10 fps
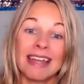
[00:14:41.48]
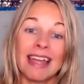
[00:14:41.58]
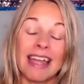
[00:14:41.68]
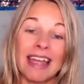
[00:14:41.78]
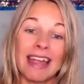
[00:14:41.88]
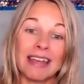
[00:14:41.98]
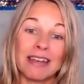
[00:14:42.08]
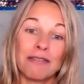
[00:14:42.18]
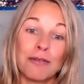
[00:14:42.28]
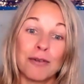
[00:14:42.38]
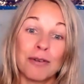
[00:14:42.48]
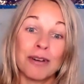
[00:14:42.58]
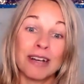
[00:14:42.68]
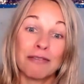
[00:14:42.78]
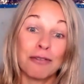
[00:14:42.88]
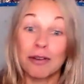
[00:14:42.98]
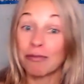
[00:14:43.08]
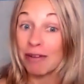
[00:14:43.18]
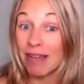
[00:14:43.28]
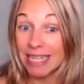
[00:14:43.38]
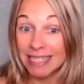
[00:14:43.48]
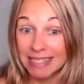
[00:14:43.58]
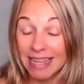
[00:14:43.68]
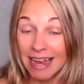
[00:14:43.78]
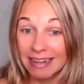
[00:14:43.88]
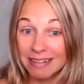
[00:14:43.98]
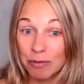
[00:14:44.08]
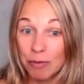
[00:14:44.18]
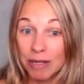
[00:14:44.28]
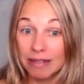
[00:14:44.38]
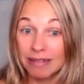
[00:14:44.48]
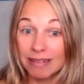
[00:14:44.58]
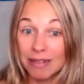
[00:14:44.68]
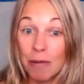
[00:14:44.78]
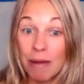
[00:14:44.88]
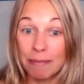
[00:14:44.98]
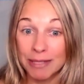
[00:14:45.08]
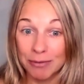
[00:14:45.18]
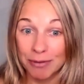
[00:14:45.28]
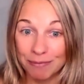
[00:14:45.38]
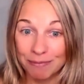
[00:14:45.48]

and for further events that will come up soon.